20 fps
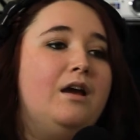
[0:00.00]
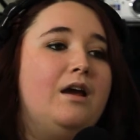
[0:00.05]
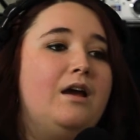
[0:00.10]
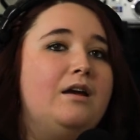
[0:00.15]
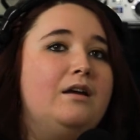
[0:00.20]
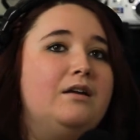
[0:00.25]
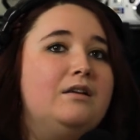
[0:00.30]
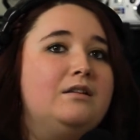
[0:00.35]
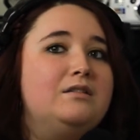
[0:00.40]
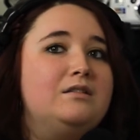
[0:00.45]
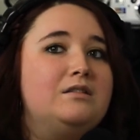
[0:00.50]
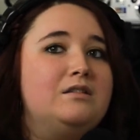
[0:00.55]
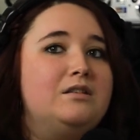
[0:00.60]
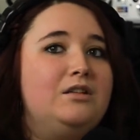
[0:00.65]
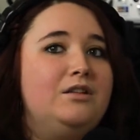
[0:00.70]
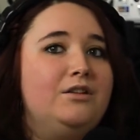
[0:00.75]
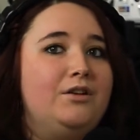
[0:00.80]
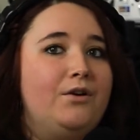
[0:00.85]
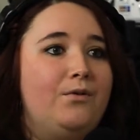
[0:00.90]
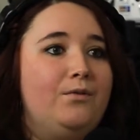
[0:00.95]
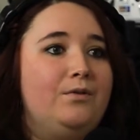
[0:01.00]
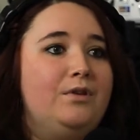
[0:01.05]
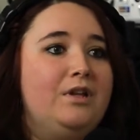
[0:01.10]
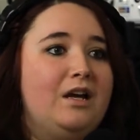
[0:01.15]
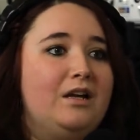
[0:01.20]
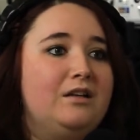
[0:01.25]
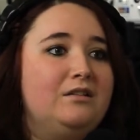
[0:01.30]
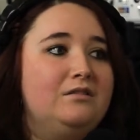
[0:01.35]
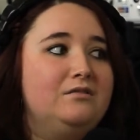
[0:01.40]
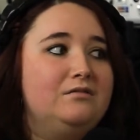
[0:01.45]
And,
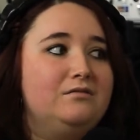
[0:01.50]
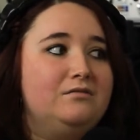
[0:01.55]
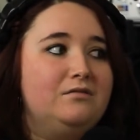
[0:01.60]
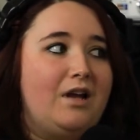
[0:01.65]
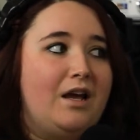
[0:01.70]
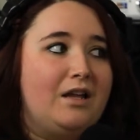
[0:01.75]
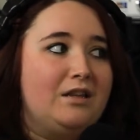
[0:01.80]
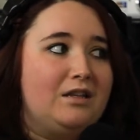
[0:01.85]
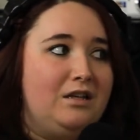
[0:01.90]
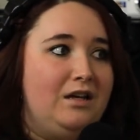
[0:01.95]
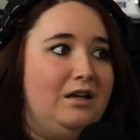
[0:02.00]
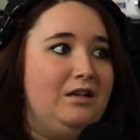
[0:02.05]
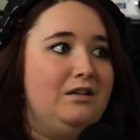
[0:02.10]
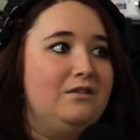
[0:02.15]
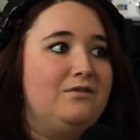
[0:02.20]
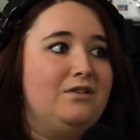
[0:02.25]
that at the end